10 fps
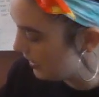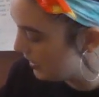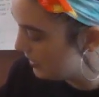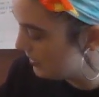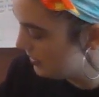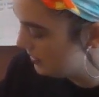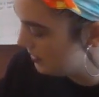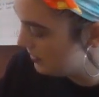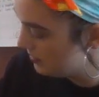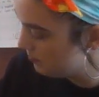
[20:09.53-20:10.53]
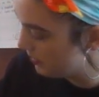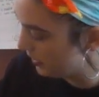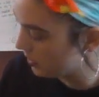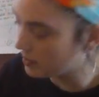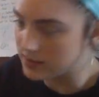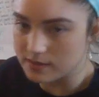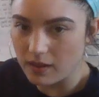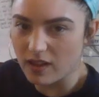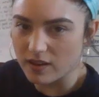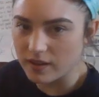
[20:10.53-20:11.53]
not bigger or
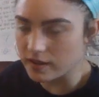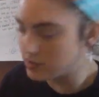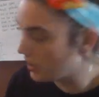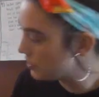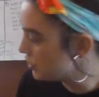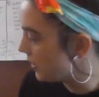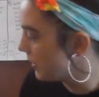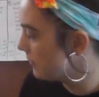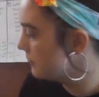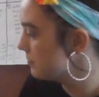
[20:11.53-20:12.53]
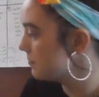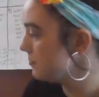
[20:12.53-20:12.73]
smaller, they're touching.